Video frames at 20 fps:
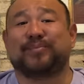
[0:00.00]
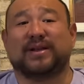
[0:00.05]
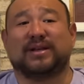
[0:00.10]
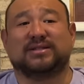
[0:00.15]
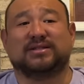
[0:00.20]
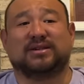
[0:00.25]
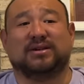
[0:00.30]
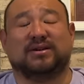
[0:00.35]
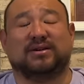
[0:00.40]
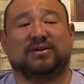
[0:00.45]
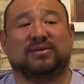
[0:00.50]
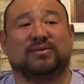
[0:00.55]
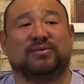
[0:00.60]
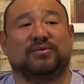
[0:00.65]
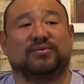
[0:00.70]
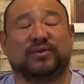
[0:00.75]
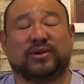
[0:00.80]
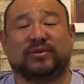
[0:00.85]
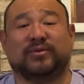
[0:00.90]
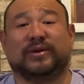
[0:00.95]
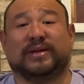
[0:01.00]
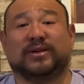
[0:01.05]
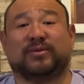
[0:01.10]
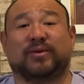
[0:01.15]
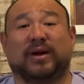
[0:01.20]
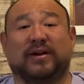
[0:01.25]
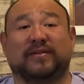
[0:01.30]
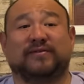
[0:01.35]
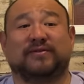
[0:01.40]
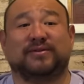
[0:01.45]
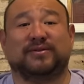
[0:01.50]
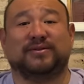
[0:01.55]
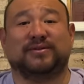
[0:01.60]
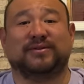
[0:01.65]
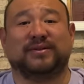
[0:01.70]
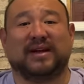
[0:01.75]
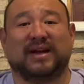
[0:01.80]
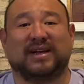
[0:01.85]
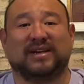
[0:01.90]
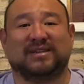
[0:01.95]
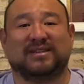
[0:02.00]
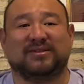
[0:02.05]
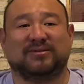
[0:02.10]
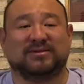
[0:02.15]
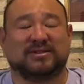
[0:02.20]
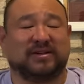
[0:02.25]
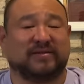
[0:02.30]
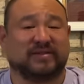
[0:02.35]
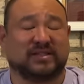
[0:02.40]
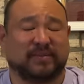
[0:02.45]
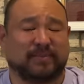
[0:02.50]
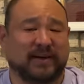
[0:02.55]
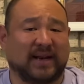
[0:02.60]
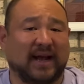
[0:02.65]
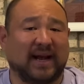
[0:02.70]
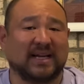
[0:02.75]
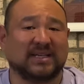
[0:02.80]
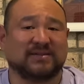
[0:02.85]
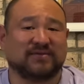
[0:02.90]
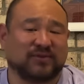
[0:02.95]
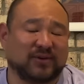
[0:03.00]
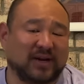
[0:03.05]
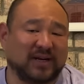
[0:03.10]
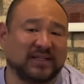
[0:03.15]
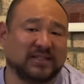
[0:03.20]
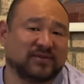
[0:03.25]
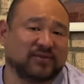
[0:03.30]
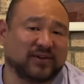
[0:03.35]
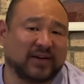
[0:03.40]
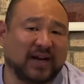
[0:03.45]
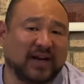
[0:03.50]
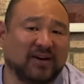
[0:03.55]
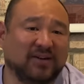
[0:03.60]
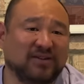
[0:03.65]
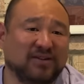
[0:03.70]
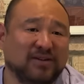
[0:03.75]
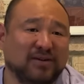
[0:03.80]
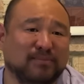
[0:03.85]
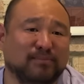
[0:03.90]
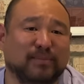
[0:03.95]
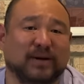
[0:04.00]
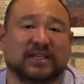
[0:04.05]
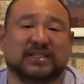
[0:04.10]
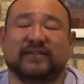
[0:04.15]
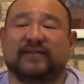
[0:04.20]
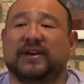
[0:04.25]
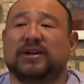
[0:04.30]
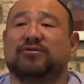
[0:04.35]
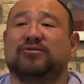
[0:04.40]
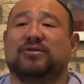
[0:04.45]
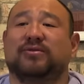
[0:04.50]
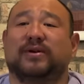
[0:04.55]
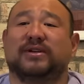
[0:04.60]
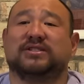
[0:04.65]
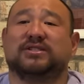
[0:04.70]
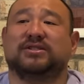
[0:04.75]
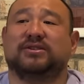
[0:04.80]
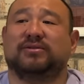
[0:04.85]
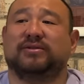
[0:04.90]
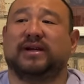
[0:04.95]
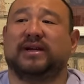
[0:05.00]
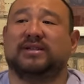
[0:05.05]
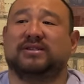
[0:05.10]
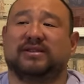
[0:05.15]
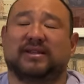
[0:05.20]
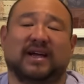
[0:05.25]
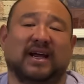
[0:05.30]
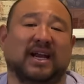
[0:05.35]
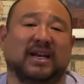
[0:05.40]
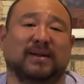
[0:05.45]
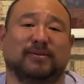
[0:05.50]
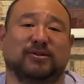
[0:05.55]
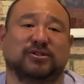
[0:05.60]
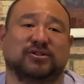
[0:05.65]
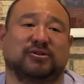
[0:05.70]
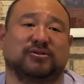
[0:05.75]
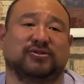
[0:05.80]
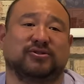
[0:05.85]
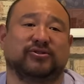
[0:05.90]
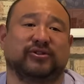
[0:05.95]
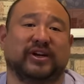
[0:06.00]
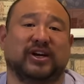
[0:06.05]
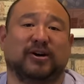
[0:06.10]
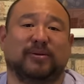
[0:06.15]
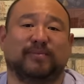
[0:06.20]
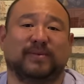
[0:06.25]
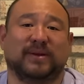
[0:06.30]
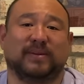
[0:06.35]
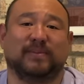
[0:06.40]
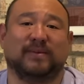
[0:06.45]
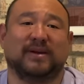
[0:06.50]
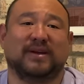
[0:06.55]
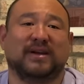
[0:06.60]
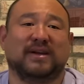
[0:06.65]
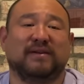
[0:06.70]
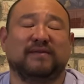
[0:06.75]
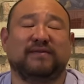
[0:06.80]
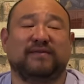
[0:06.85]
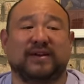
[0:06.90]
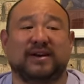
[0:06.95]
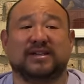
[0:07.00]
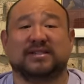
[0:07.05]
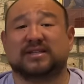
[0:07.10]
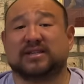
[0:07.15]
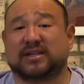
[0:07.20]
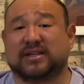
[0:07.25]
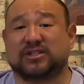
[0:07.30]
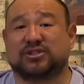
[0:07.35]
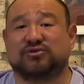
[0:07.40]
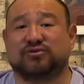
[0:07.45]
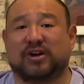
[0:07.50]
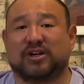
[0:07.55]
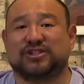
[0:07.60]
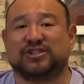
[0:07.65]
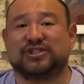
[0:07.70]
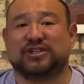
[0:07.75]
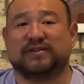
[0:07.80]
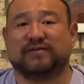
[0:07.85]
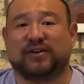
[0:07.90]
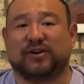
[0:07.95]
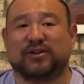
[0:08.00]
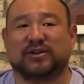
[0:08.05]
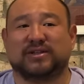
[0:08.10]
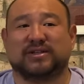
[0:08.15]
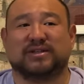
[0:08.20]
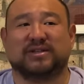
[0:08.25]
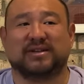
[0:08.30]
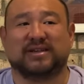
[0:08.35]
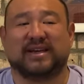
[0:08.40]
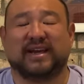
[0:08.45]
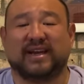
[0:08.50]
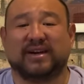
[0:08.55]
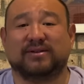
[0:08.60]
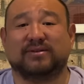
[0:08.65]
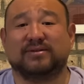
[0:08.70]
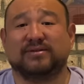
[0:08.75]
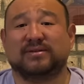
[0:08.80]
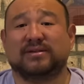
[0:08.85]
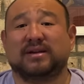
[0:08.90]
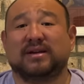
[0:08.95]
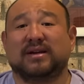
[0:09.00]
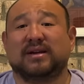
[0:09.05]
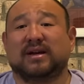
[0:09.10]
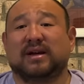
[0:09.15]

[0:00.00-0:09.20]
So really, really grateful that there's enough supplies for at least for now. But if anyone wants to donate to the animal shelter to help them finish the construction of all the, the kennels,